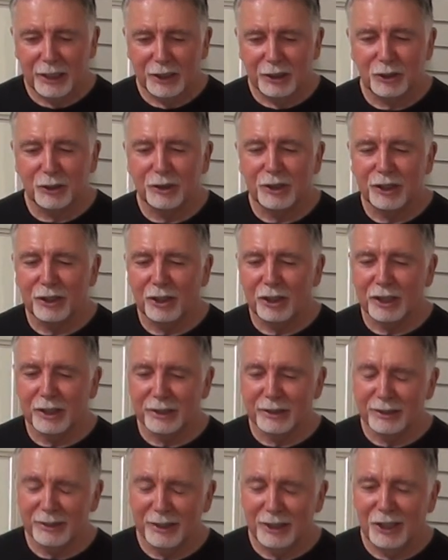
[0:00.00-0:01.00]
turned it
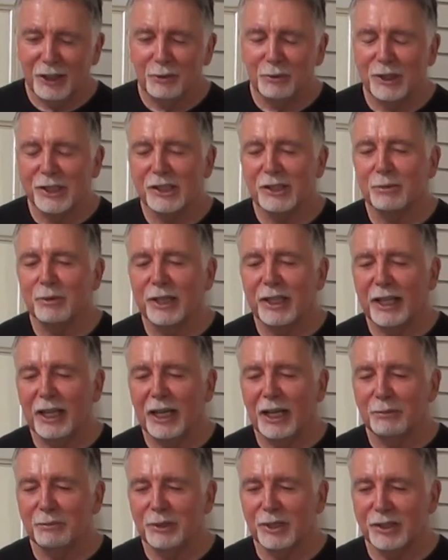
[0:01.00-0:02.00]
on, went to my
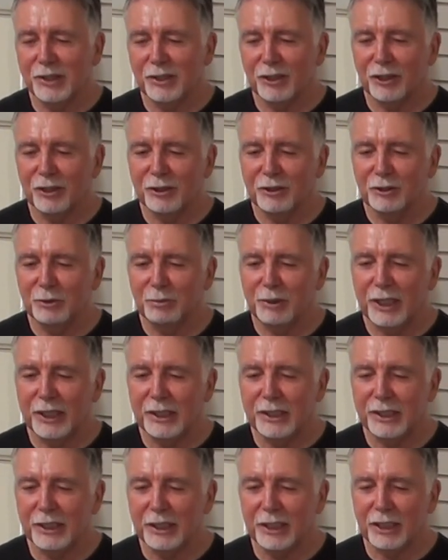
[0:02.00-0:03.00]
app to start a new
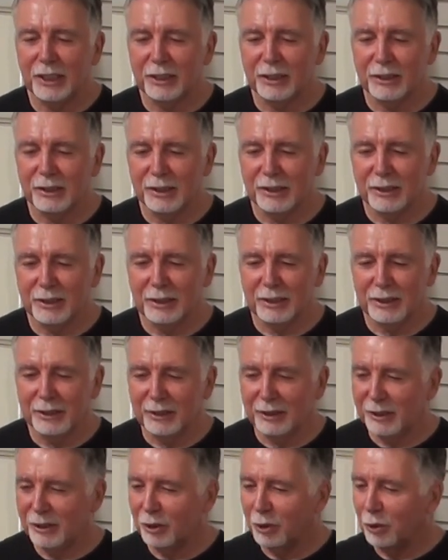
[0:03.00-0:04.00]
painting, and
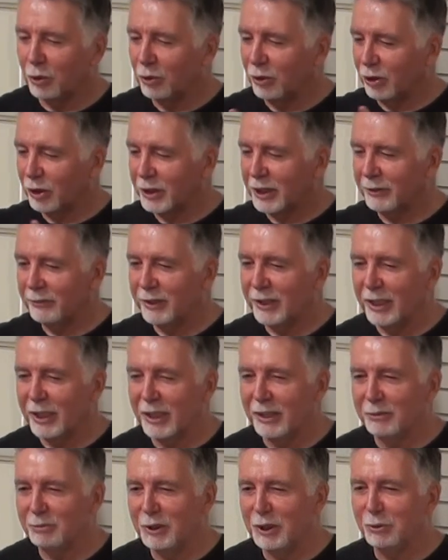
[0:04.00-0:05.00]
the whole look of it
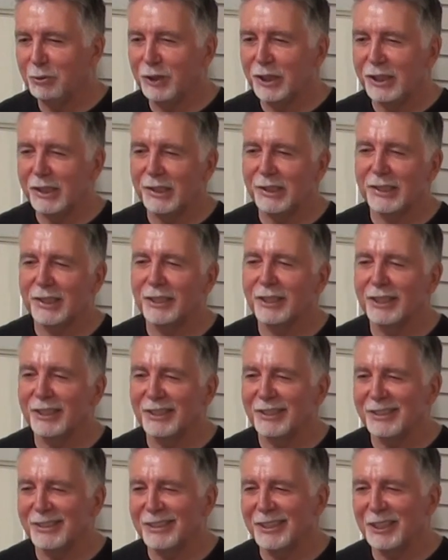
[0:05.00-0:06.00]
had been redesigned.
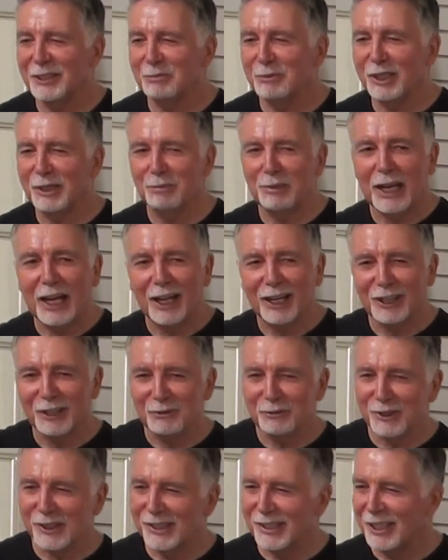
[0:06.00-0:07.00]
And my
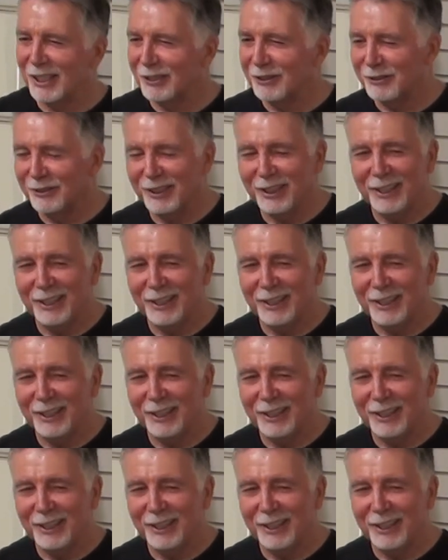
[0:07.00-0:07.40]
palette was now